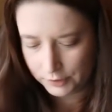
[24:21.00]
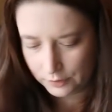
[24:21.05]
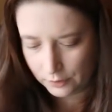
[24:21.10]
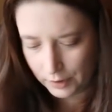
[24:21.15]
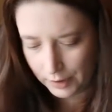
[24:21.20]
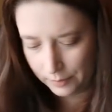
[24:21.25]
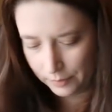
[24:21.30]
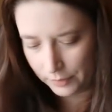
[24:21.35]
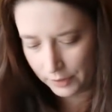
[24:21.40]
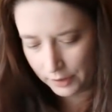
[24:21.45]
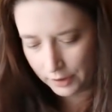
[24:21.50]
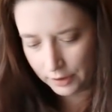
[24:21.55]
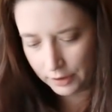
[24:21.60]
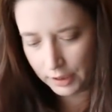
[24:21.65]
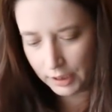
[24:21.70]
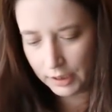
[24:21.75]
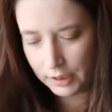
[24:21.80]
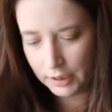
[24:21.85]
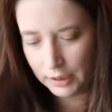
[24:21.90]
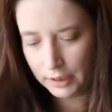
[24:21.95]
So I'm
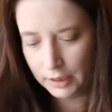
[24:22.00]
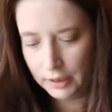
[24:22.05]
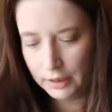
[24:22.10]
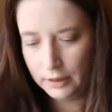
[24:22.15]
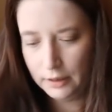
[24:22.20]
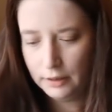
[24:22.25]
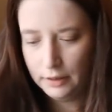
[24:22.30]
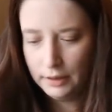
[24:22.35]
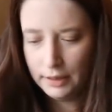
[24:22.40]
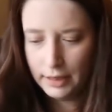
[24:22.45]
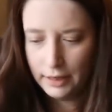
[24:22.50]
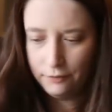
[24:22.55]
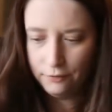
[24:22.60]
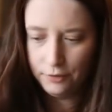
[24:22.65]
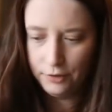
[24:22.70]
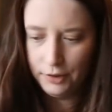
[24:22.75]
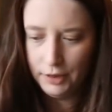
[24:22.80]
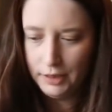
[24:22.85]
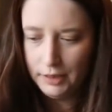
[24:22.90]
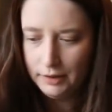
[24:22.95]
thinking, yeah,
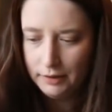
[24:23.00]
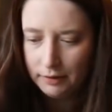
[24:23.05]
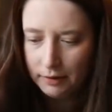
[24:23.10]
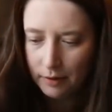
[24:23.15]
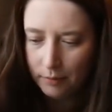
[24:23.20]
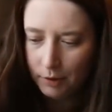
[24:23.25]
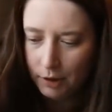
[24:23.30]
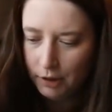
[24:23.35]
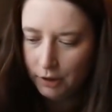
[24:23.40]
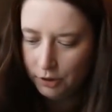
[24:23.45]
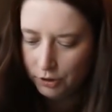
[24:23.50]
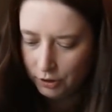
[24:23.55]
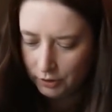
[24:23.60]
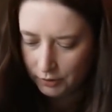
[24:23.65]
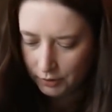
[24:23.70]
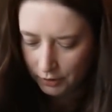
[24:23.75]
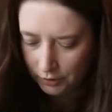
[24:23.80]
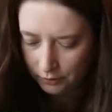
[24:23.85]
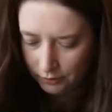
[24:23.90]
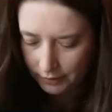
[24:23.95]
for these, I'm gonna
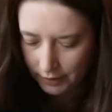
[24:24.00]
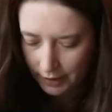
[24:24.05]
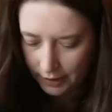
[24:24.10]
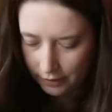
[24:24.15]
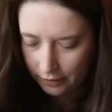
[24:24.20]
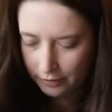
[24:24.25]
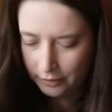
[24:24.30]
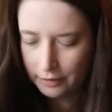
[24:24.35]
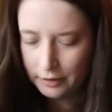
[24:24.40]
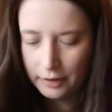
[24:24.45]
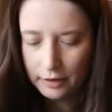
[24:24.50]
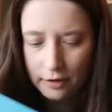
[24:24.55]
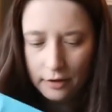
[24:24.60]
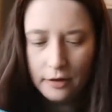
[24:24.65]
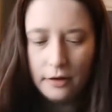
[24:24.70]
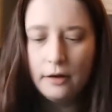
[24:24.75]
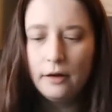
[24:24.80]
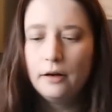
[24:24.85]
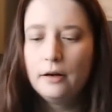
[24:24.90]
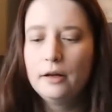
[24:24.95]
just use a
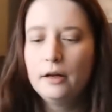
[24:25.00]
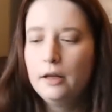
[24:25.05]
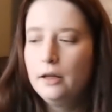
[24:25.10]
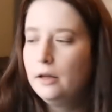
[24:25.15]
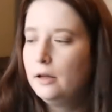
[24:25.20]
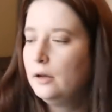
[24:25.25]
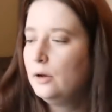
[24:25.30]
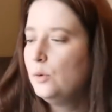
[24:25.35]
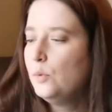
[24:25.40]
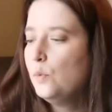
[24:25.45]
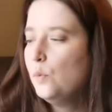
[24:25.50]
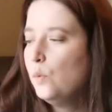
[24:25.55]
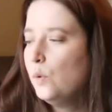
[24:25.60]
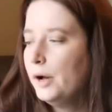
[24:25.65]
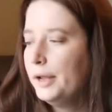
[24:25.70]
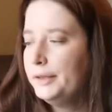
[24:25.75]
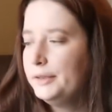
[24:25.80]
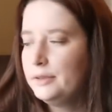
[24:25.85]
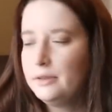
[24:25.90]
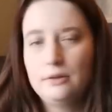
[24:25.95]
thicker
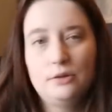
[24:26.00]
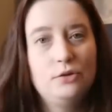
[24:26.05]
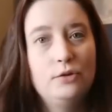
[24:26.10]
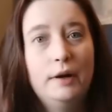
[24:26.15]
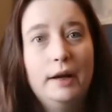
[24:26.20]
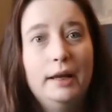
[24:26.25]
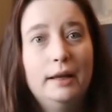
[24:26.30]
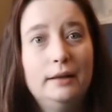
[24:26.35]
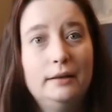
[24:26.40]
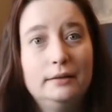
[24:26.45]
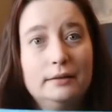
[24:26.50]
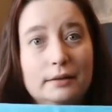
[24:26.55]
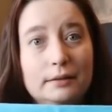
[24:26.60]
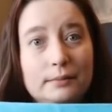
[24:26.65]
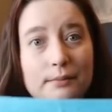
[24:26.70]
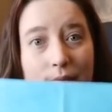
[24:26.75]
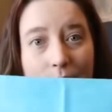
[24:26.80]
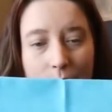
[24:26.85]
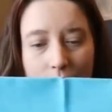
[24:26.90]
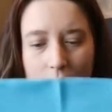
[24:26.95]
1
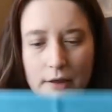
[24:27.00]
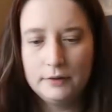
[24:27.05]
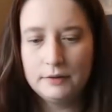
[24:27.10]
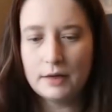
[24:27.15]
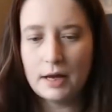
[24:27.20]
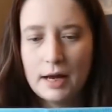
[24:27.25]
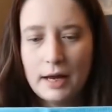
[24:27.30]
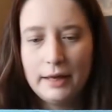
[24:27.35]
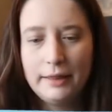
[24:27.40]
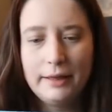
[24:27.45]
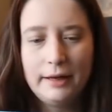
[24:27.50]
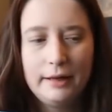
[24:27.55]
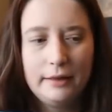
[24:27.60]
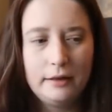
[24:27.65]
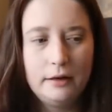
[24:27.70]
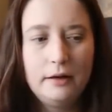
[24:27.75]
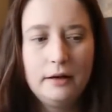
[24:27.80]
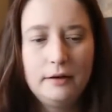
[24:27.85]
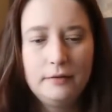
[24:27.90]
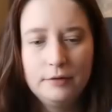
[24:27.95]
strand because I
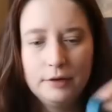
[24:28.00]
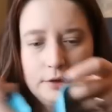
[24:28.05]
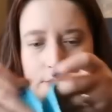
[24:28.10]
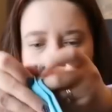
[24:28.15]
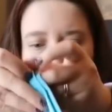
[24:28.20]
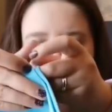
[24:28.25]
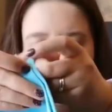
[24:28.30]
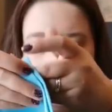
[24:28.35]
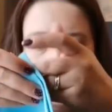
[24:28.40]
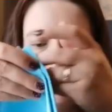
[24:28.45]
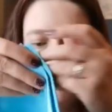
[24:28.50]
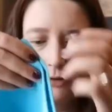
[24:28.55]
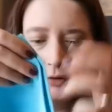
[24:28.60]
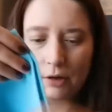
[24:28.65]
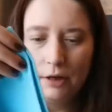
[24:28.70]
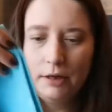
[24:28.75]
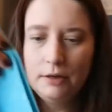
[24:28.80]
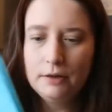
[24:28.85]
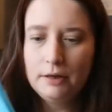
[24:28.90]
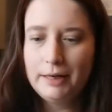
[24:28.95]
like the coverage of 1
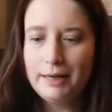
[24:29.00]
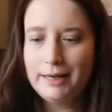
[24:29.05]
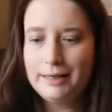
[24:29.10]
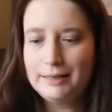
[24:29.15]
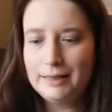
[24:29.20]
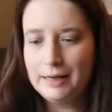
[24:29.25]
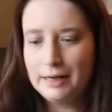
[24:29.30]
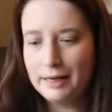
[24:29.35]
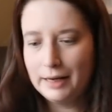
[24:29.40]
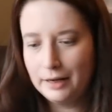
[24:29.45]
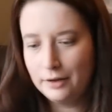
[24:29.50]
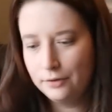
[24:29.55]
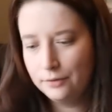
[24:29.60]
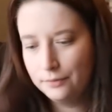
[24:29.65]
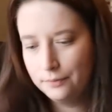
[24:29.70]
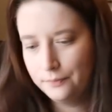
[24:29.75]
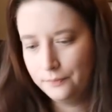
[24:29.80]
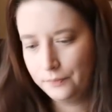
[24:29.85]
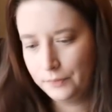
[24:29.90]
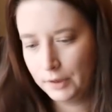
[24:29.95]
strand on 18
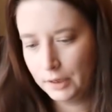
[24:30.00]
count.